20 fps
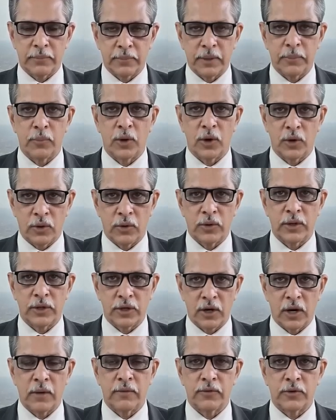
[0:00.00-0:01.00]
me borrow her
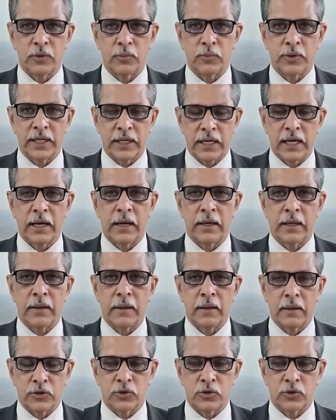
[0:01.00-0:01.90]
car for the weekend.